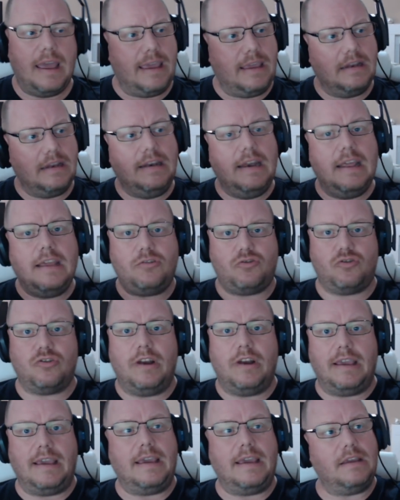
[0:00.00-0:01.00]

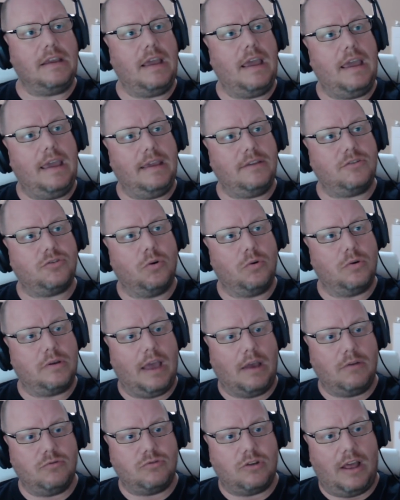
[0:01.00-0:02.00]
literally sort of
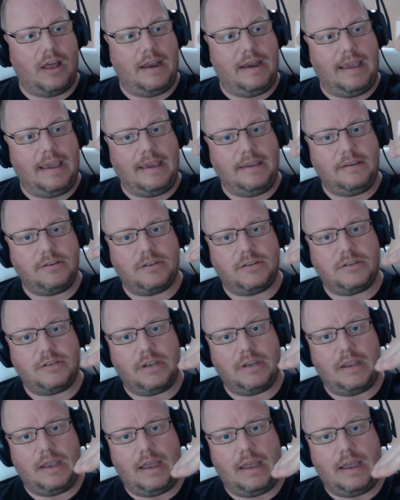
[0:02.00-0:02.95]
goes like this,